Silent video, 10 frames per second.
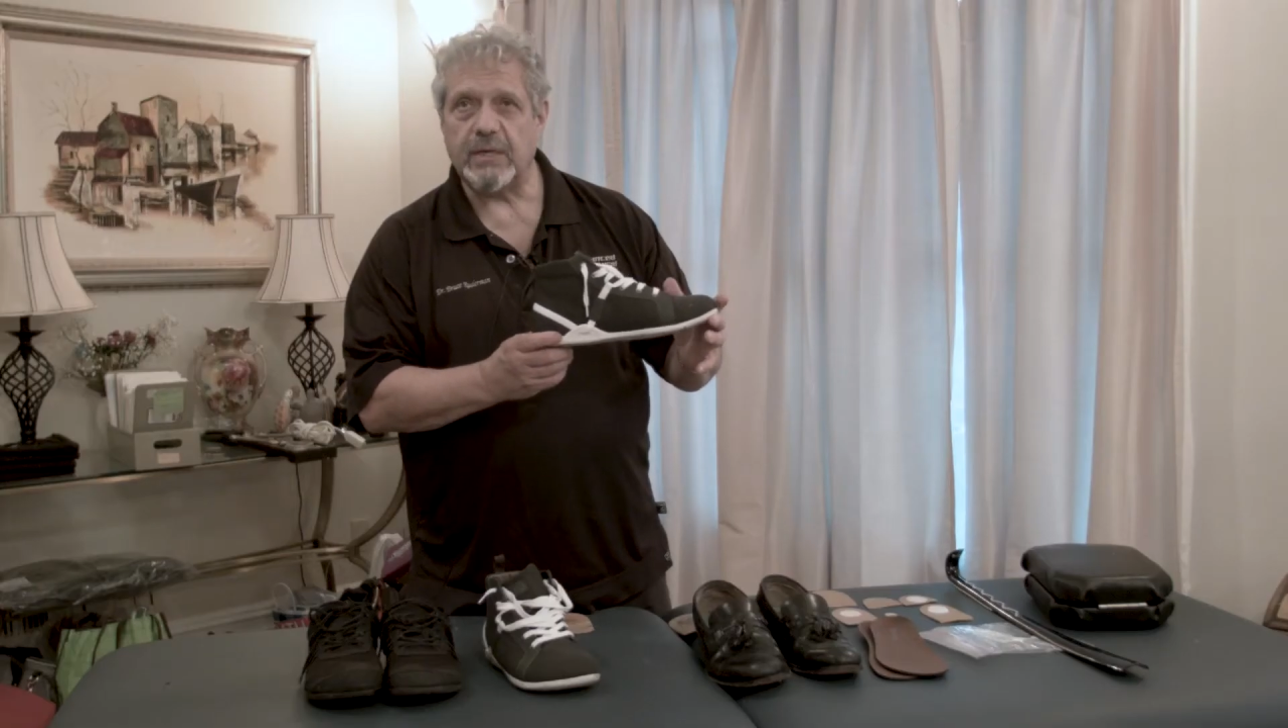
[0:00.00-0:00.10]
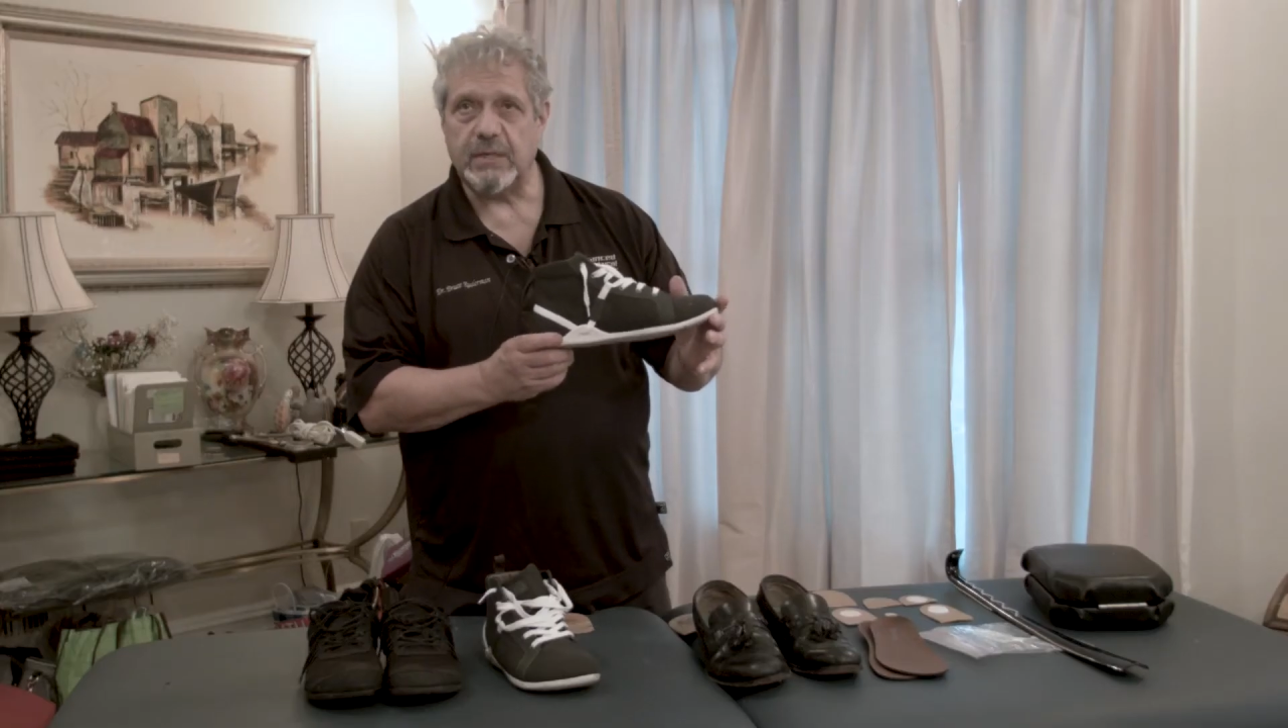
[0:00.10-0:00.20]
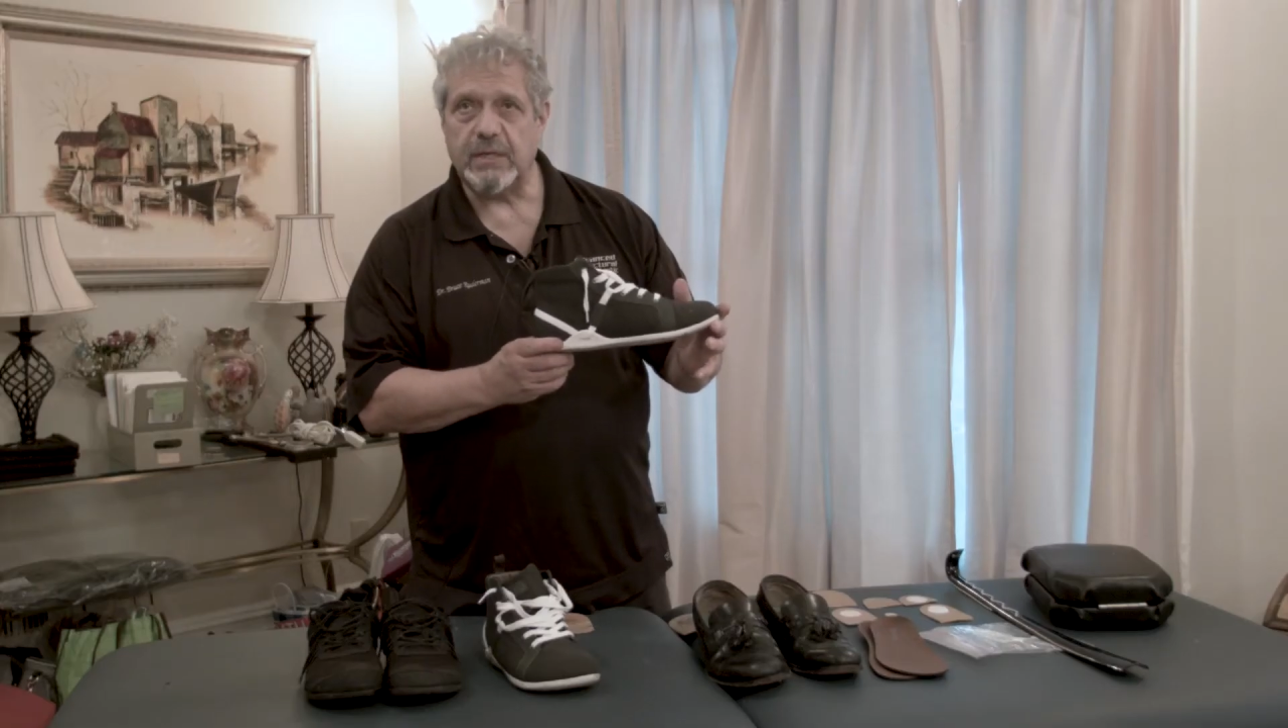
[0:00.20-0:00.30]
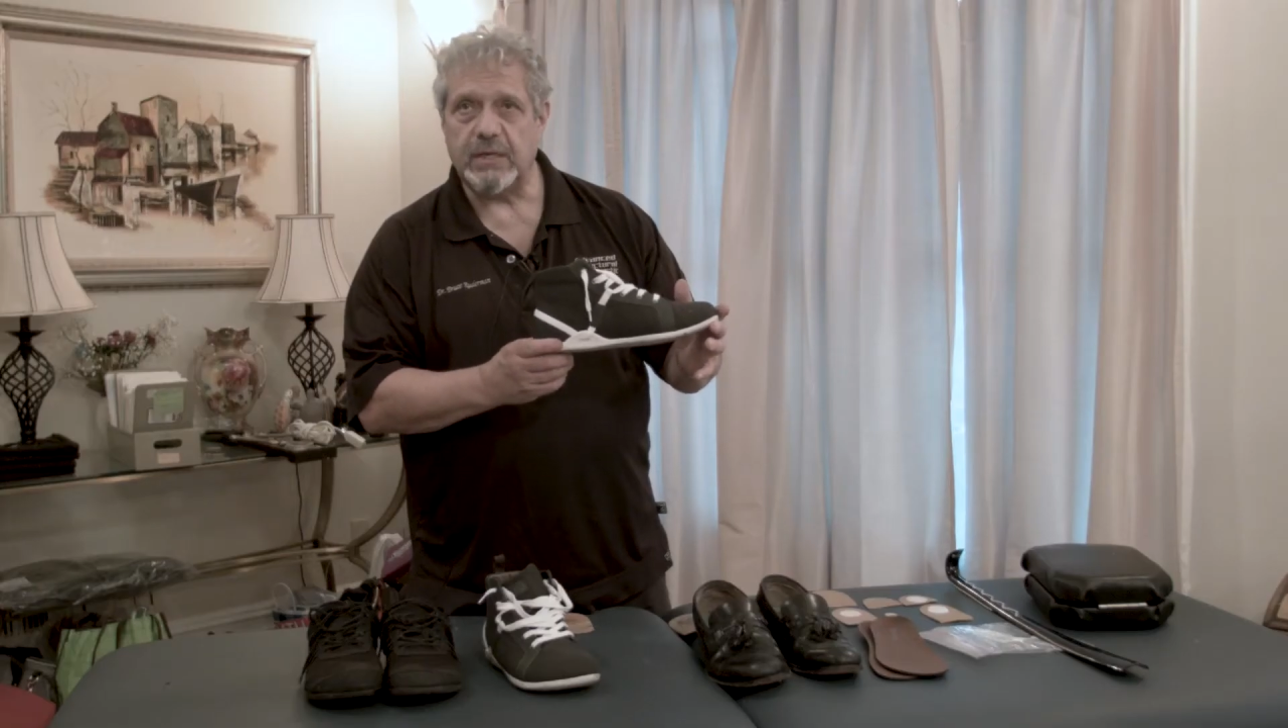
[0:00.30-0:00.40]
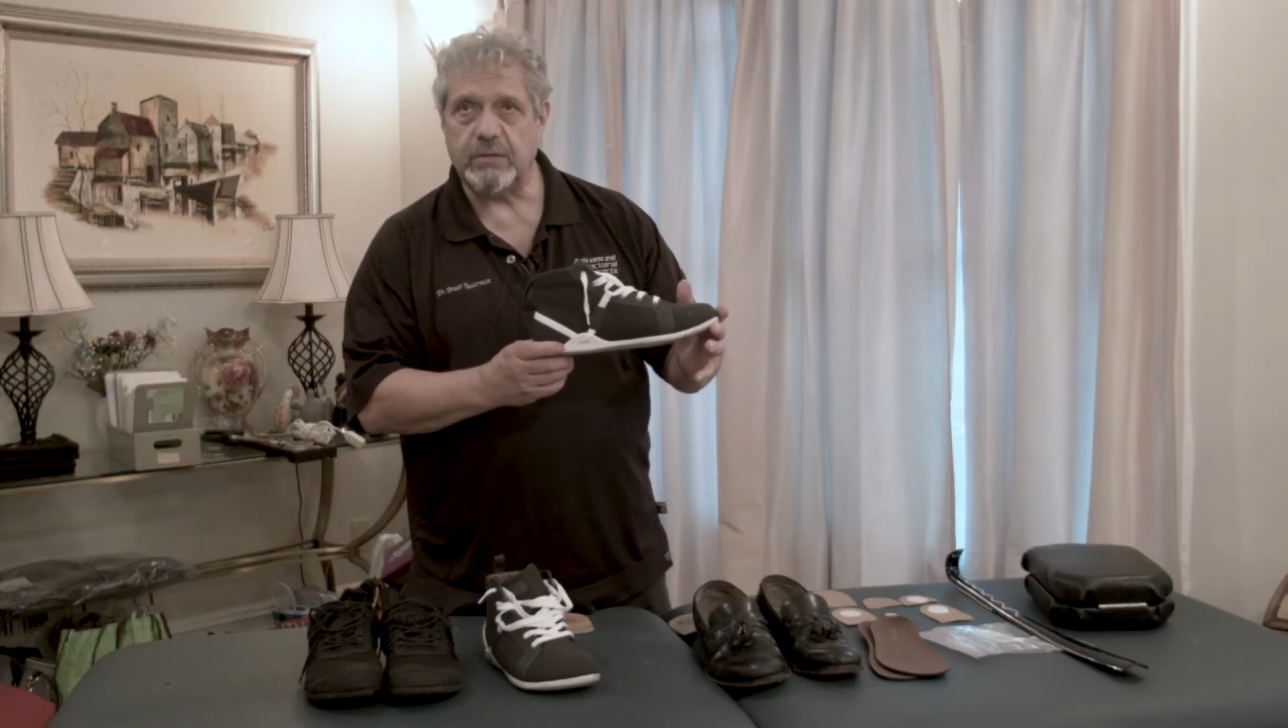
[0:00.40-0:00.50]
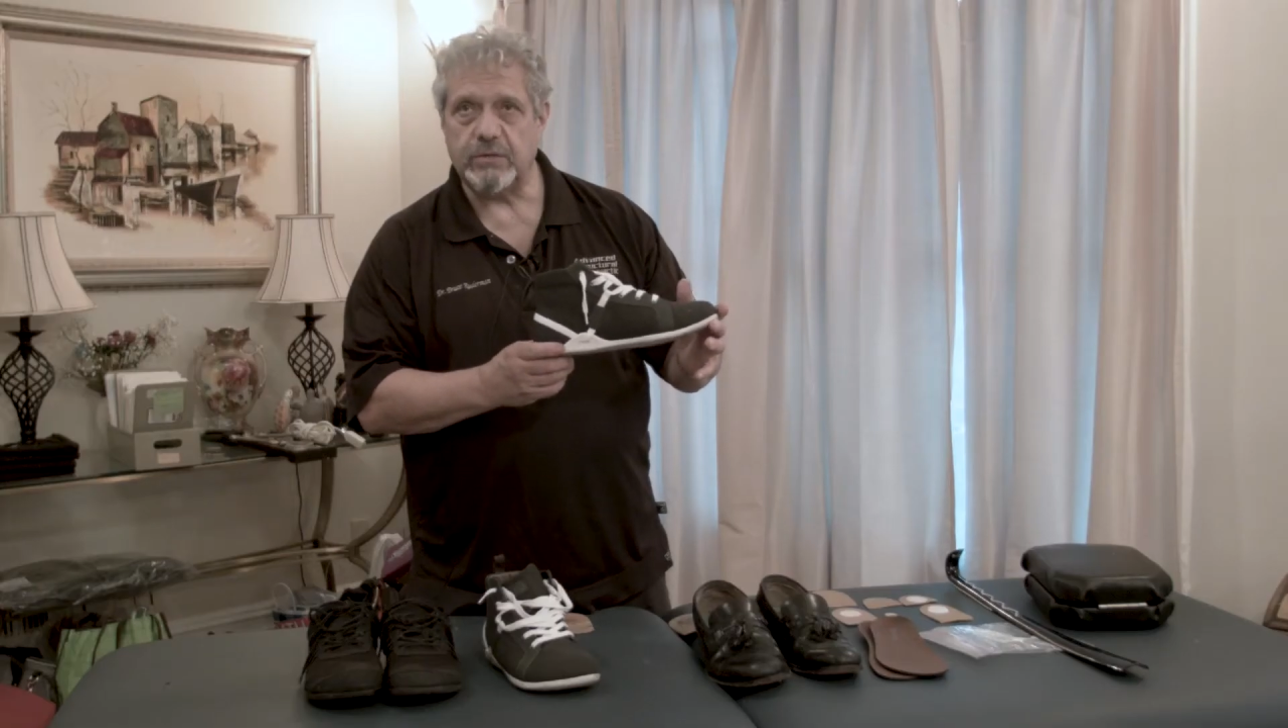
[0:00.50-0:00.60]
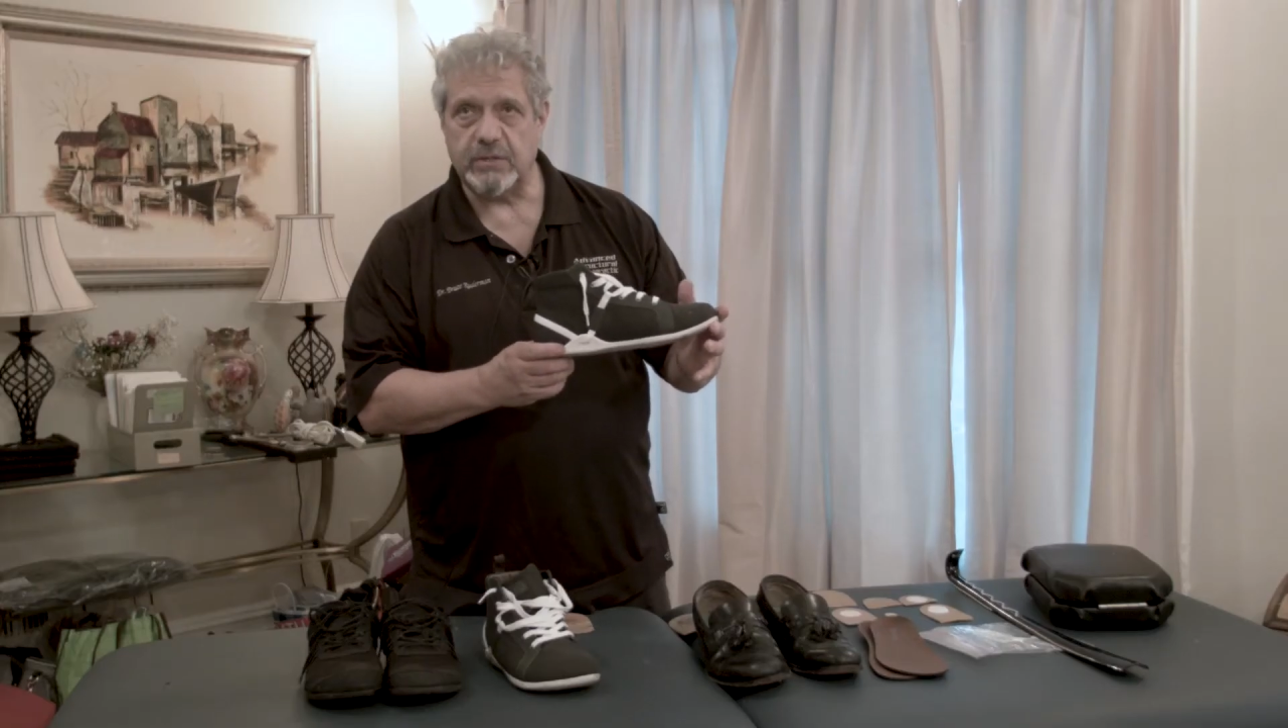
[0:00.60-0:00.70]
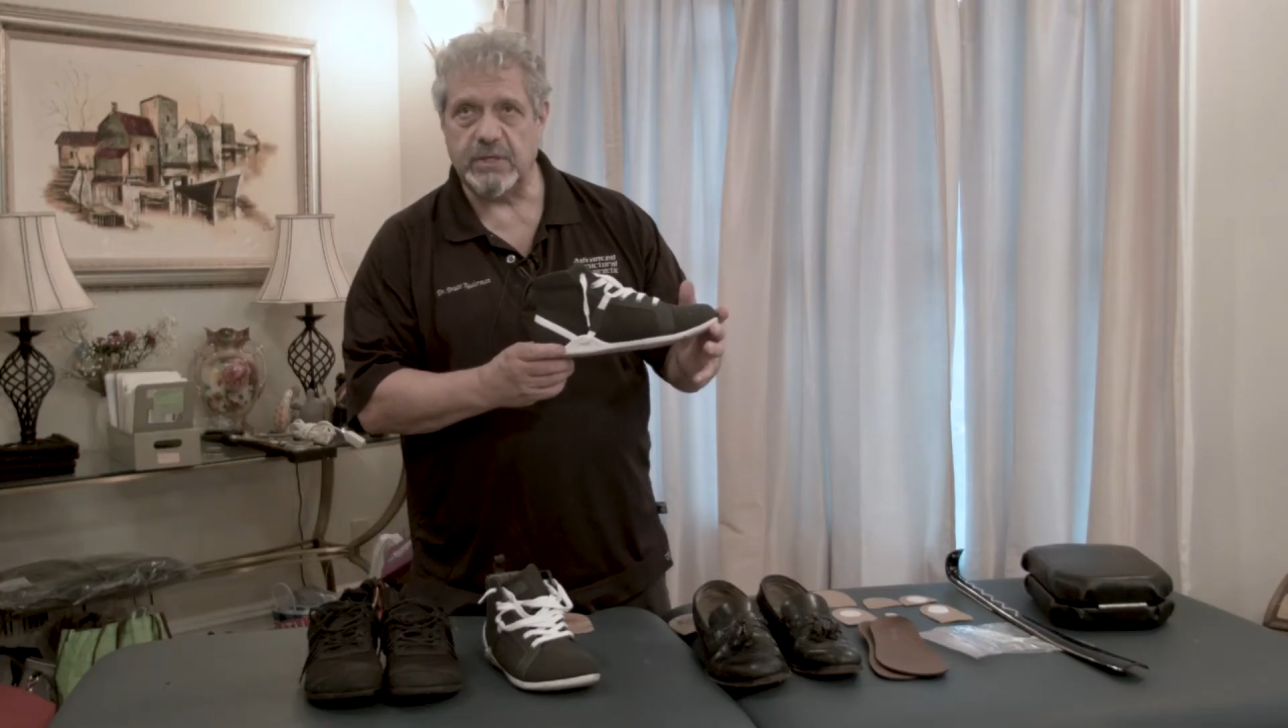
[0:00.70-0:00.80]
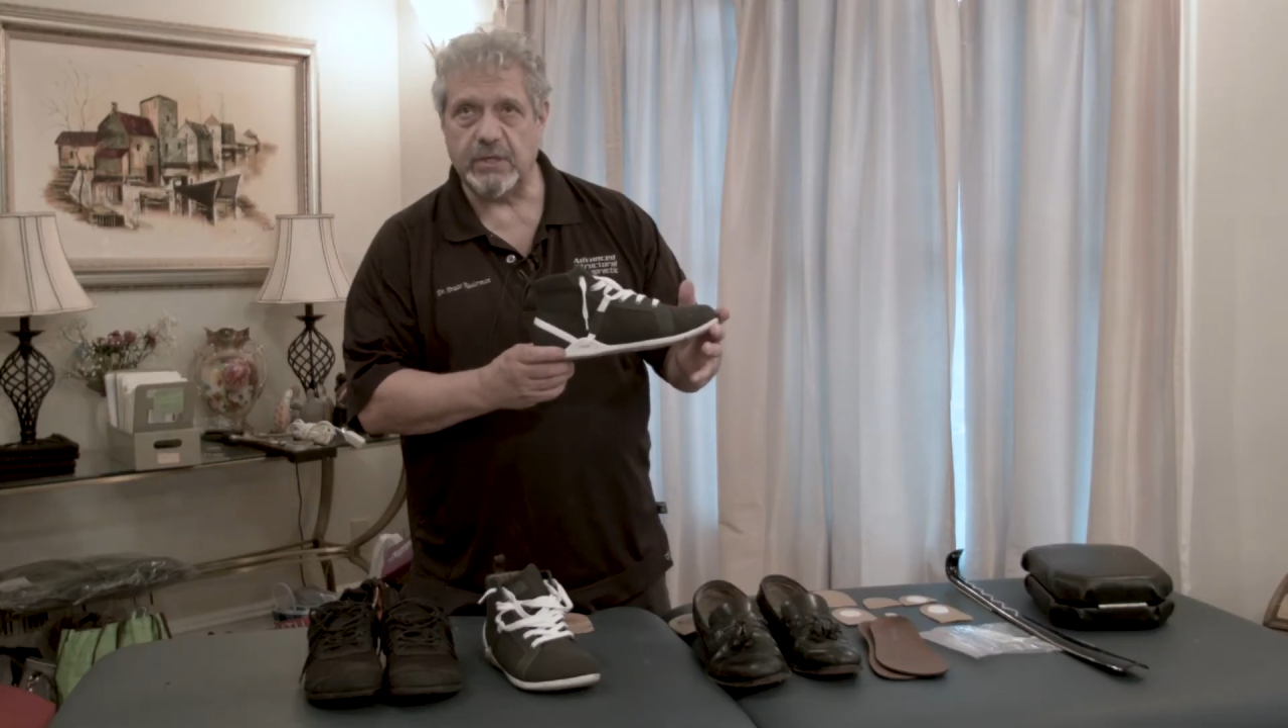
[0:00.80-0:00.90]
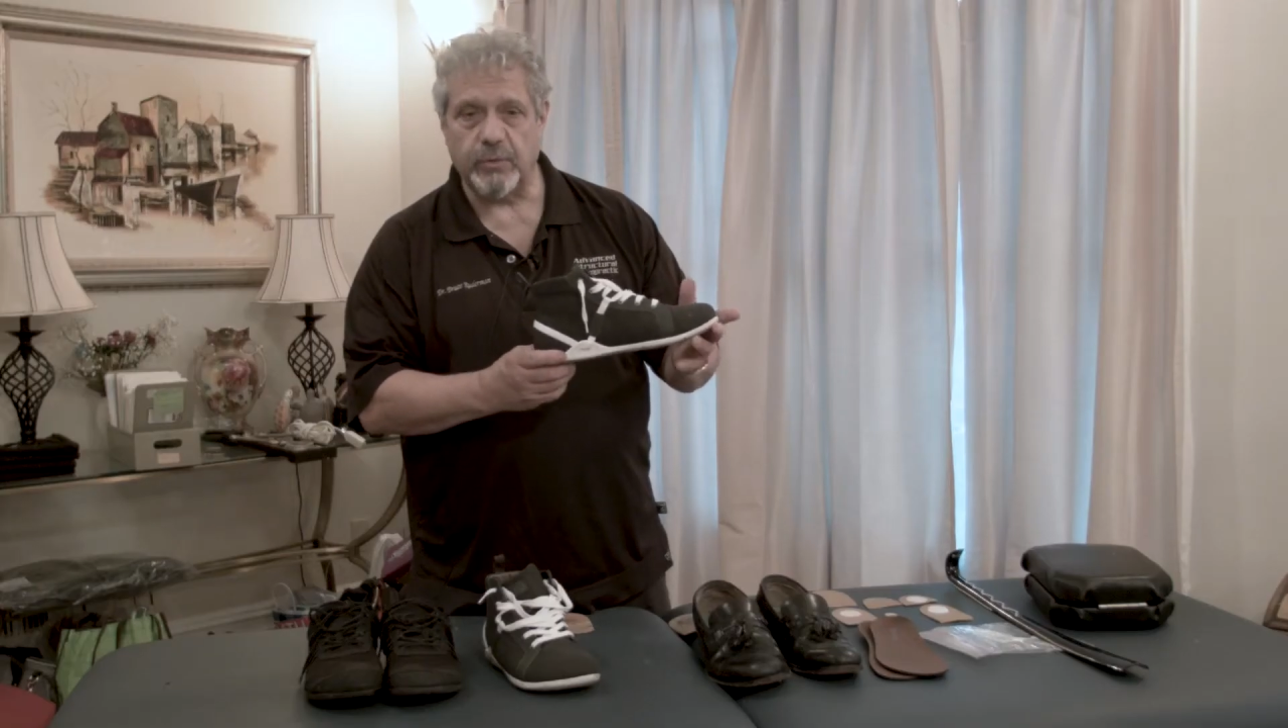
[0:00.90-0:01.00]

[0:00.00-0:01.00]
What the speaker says: need to deal